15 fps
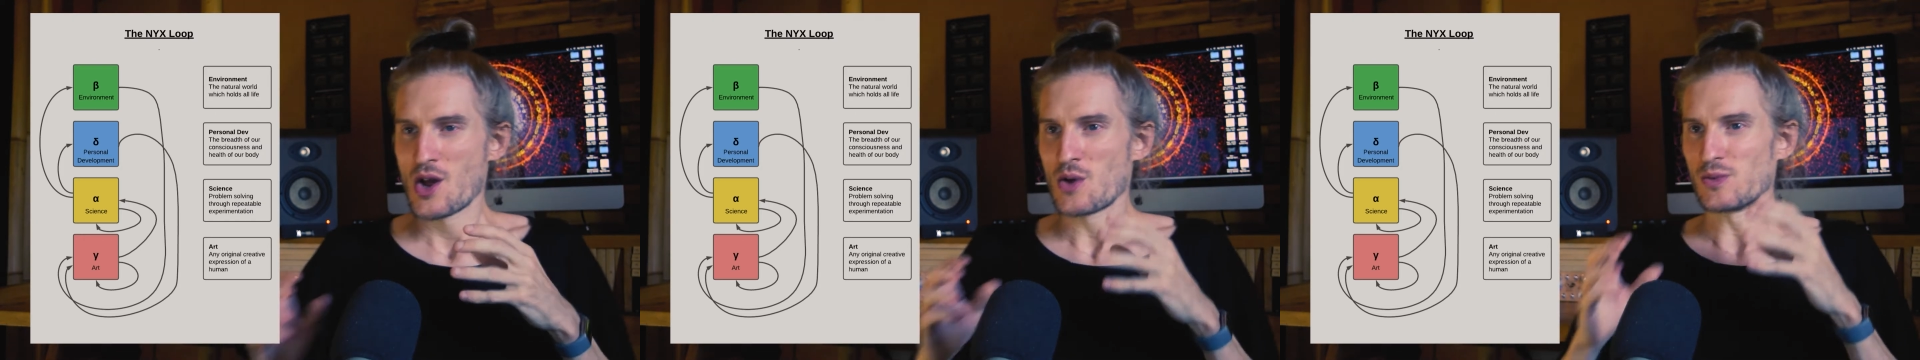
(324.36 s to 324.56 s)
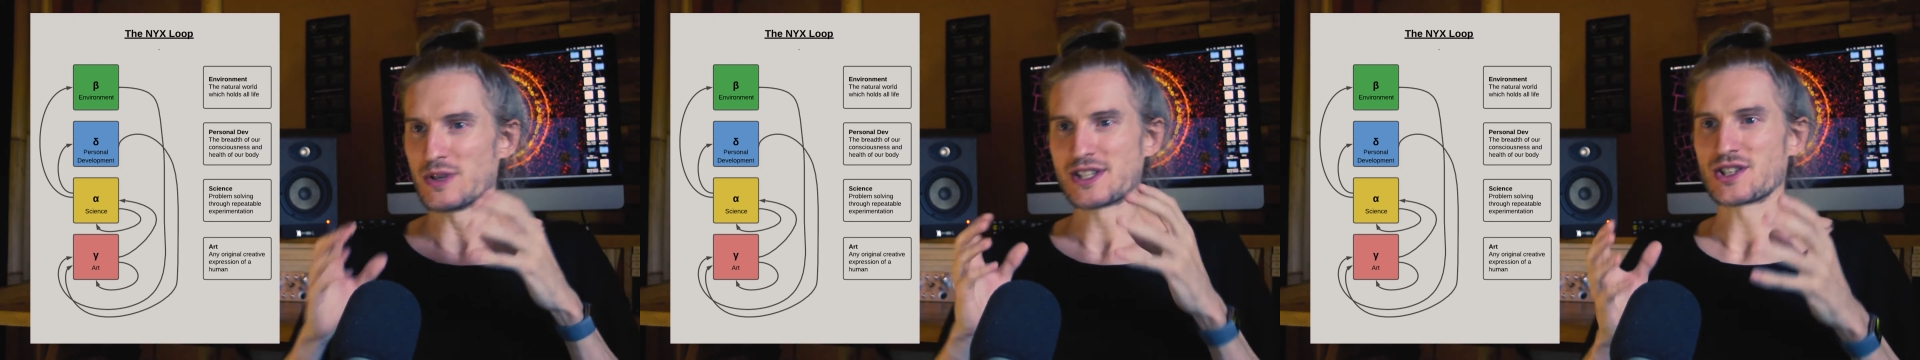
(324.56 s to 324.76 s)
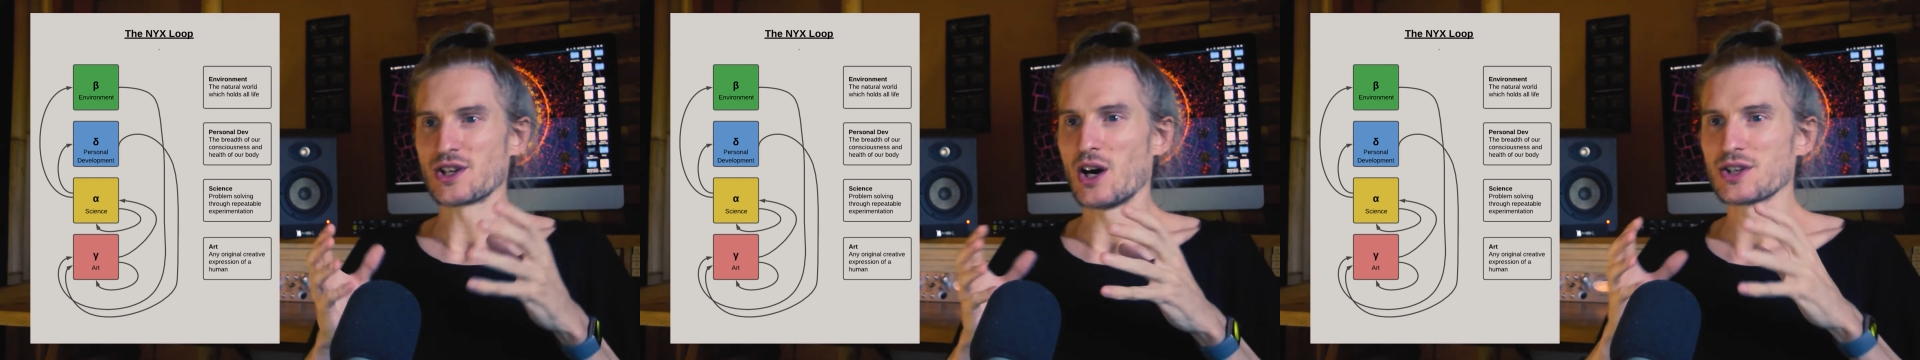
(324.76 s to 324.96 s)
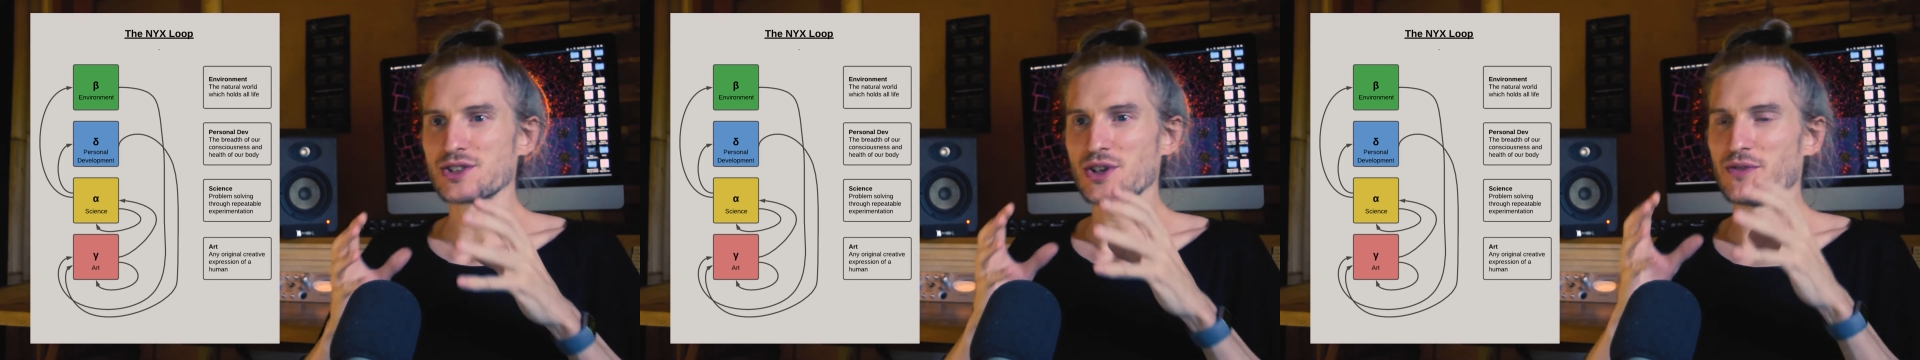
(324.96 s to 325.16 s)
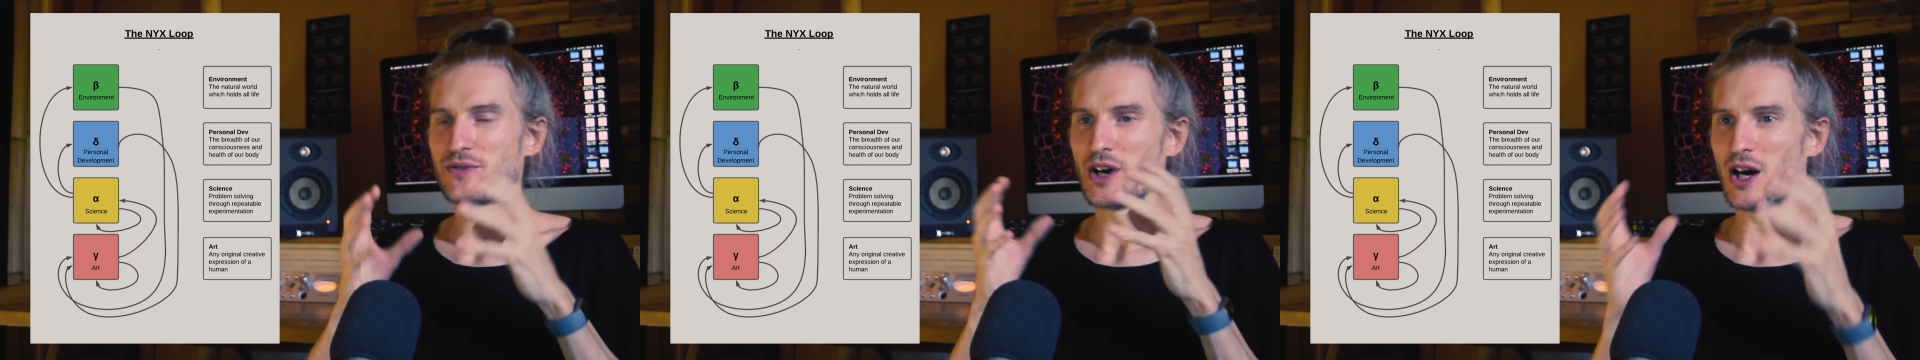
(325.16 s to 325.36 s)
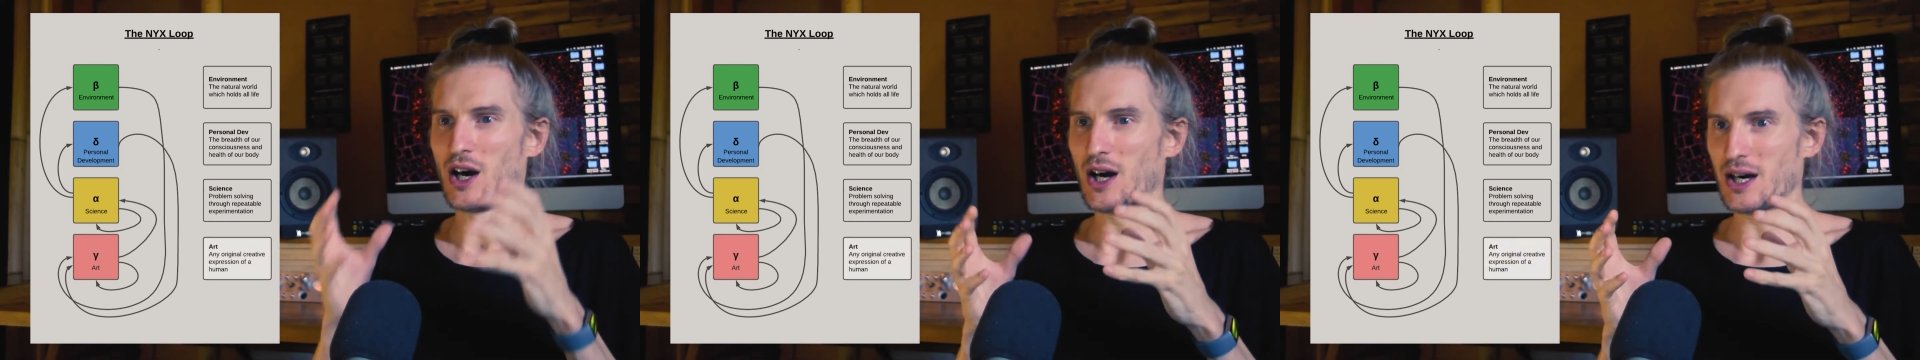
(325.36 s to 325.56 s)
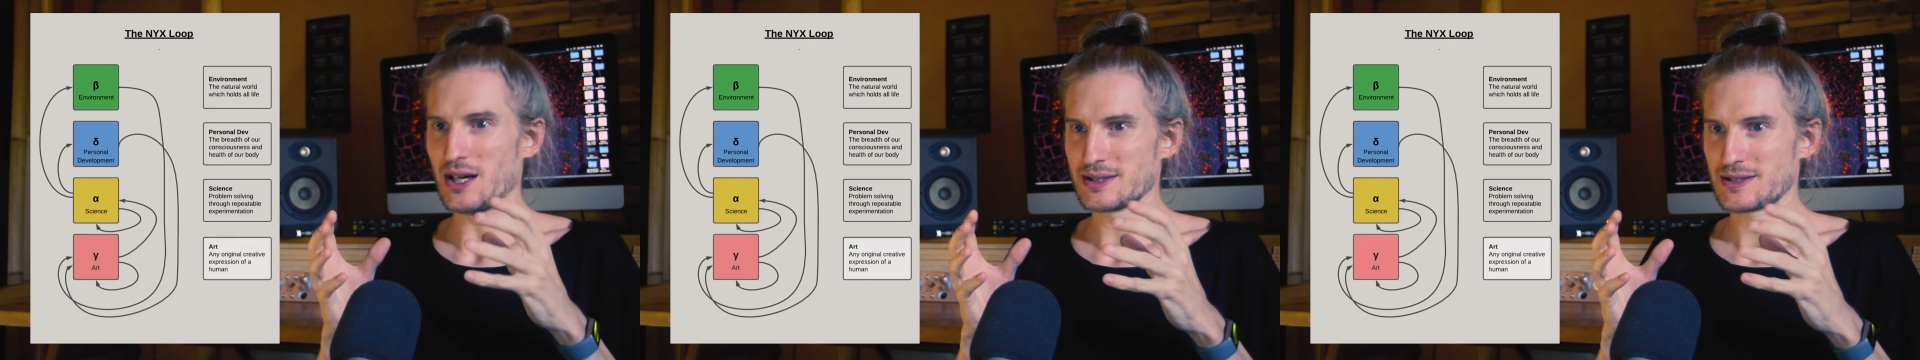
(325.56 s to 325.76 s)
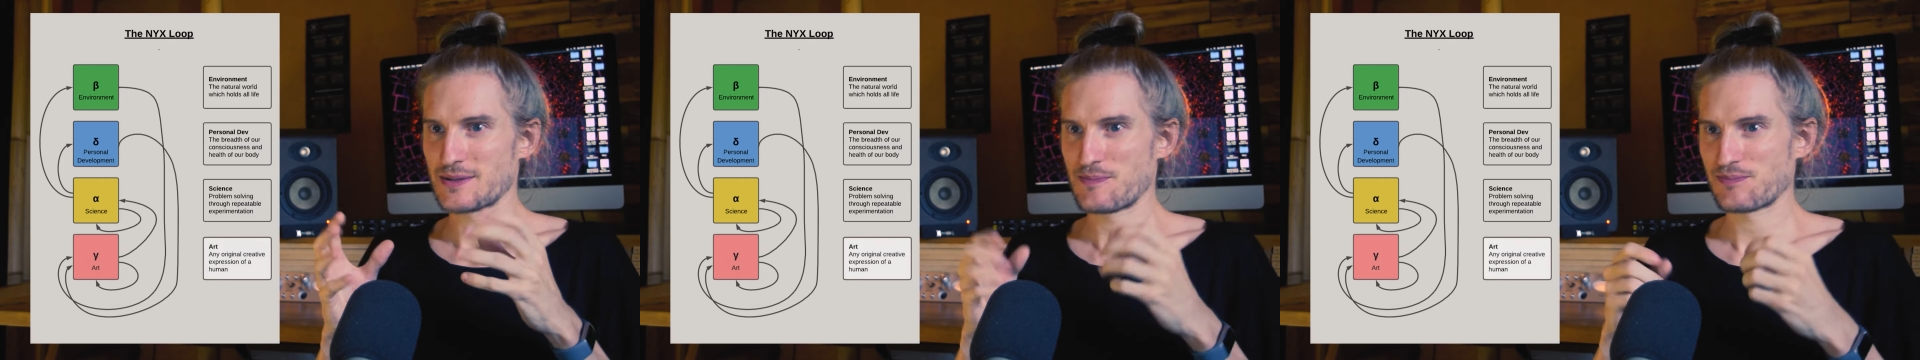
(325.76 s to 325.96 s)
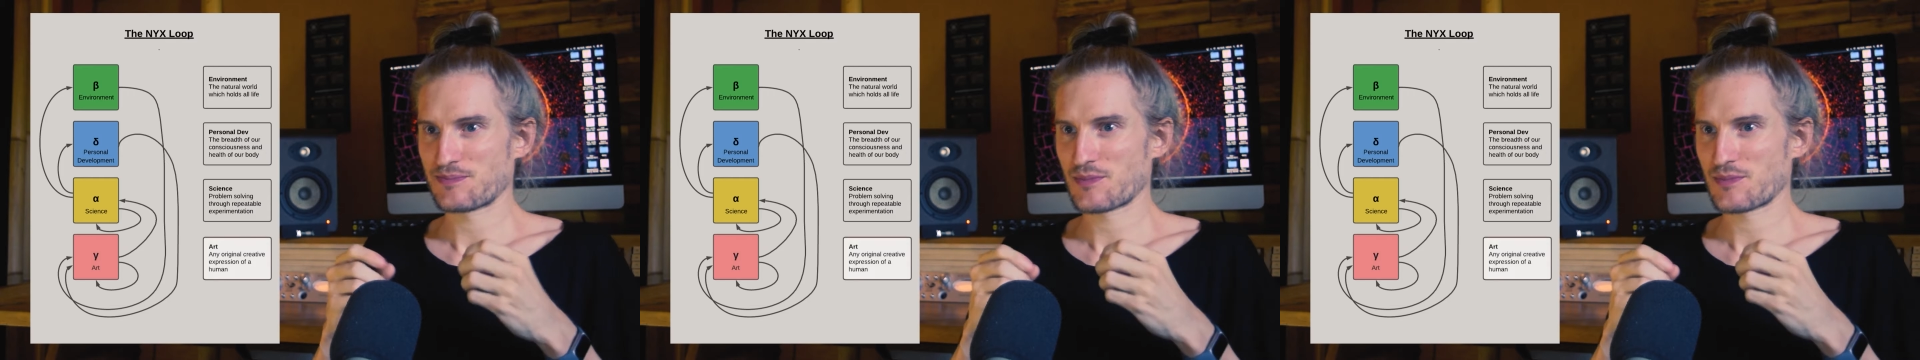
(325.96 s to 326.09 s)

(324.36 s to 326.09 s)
We start off at art.